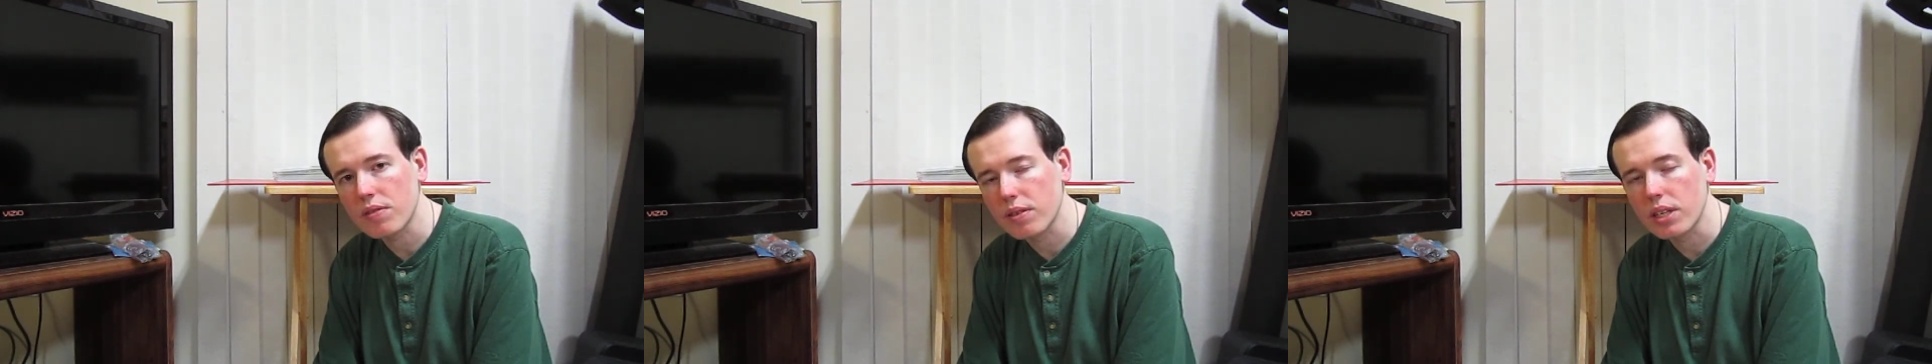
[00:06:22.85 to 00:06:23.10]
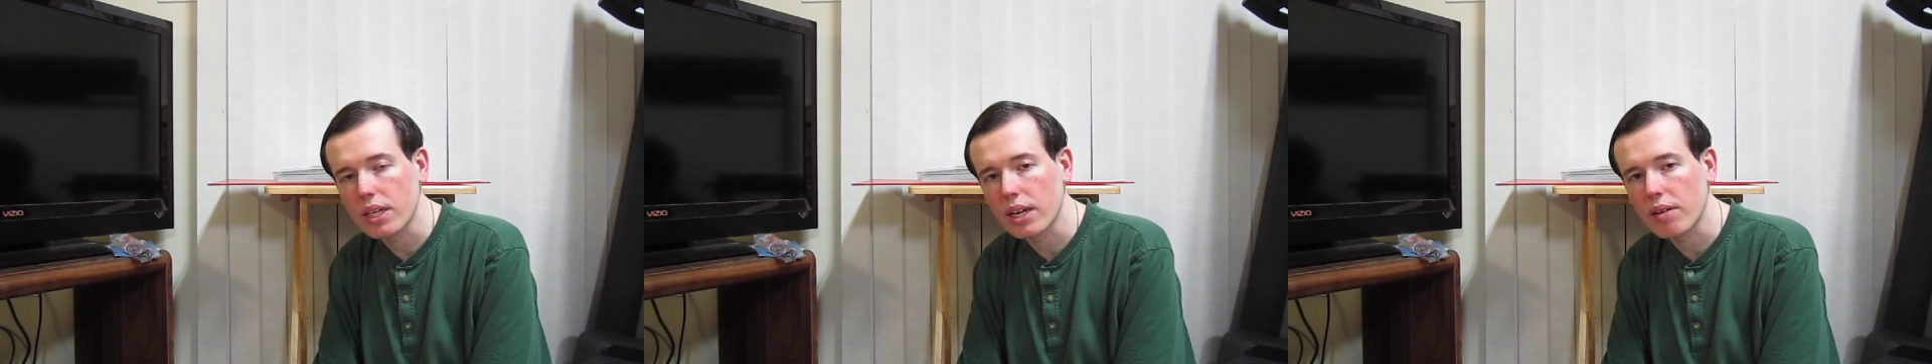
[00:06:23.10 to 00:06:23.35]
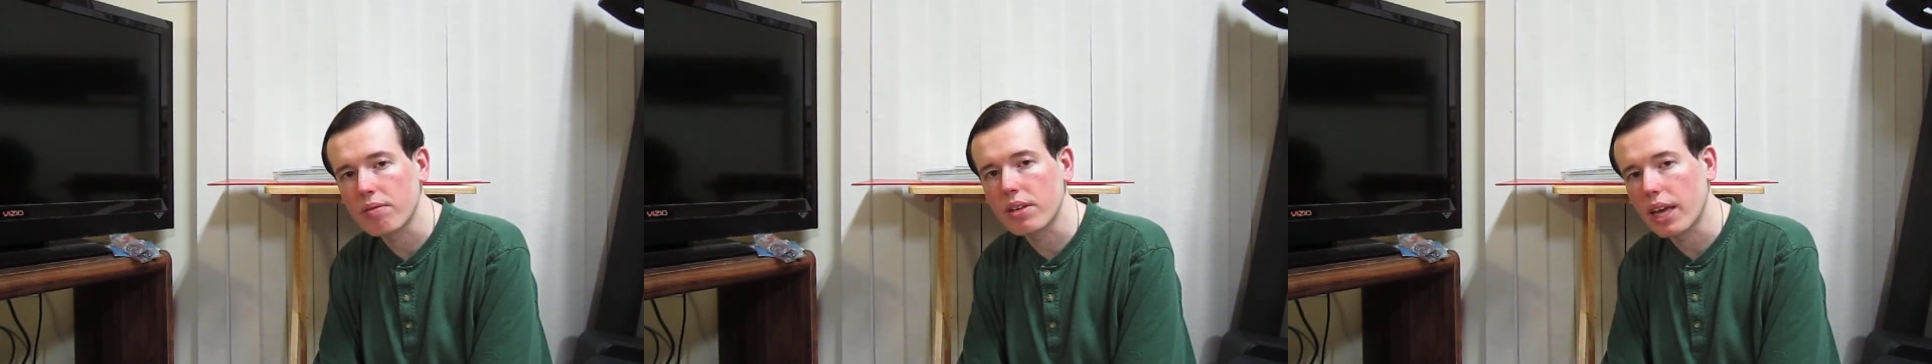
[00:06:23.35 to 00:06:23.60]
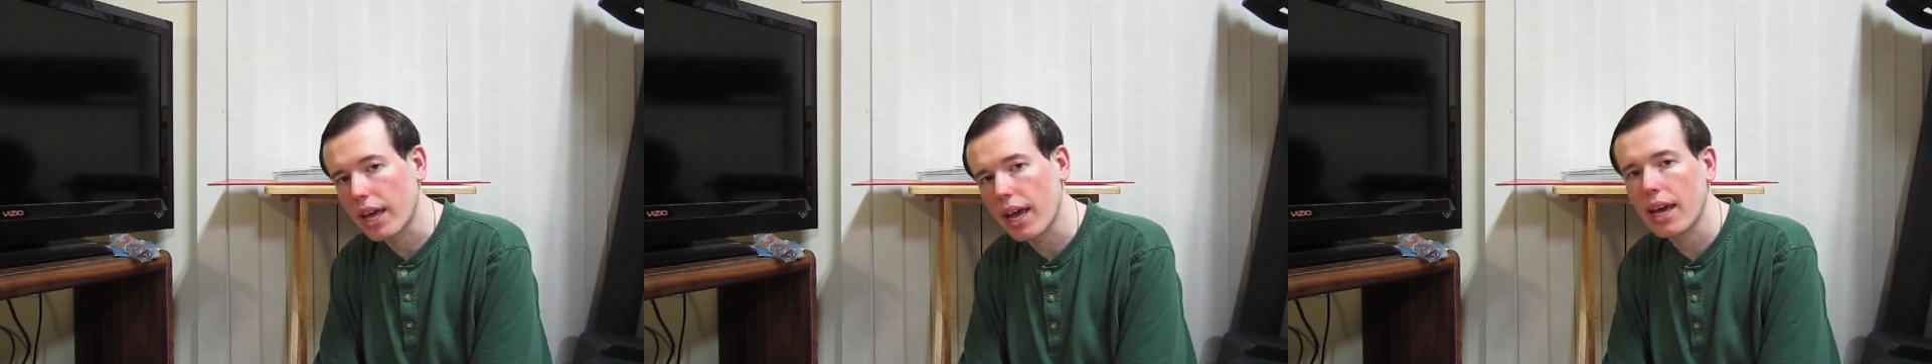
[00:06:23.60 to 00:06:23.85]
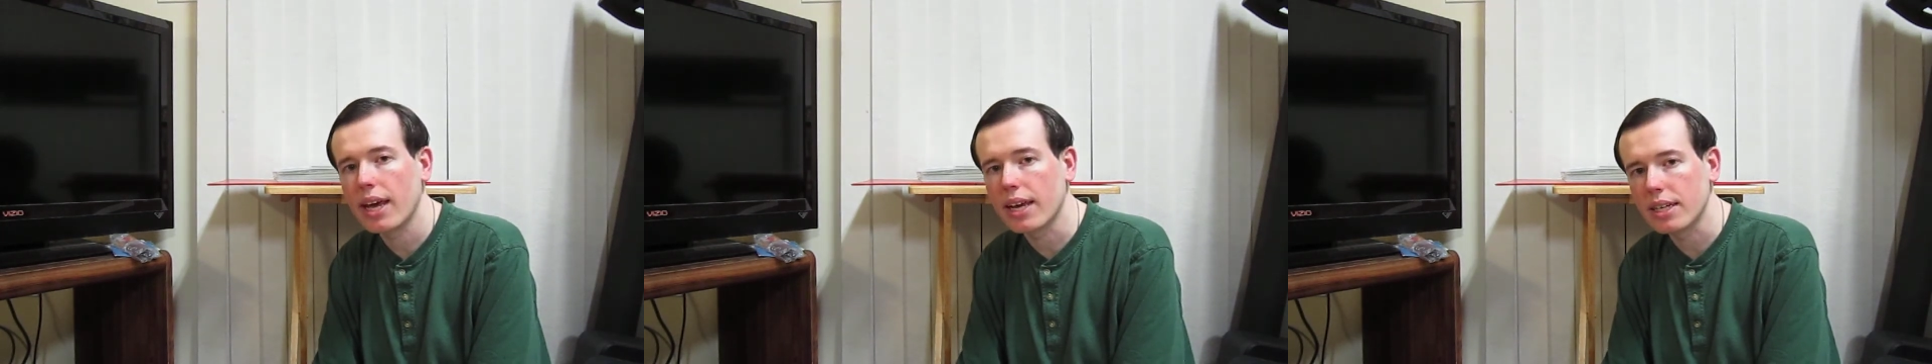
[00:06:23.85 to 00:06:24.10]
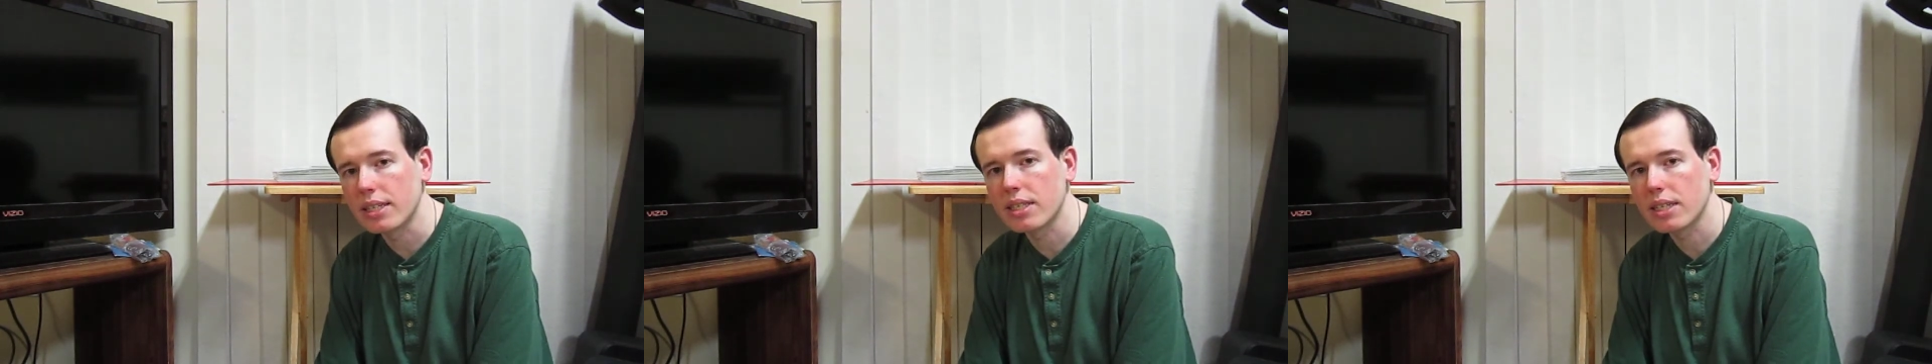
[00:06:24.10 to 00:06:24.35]
Philadelphia
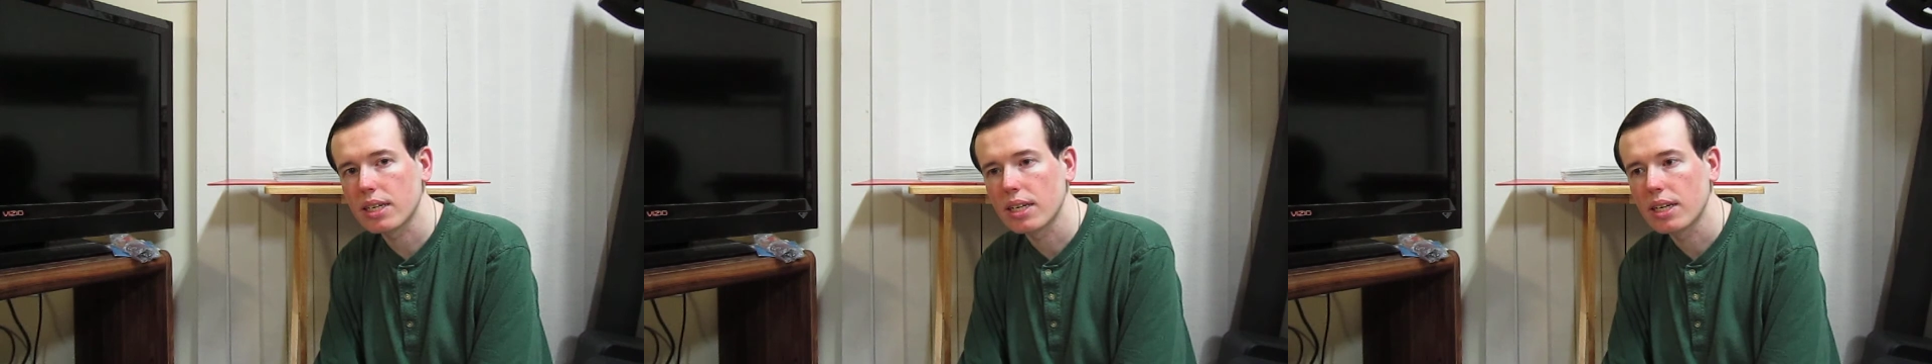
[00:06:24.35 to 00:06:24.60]
A's,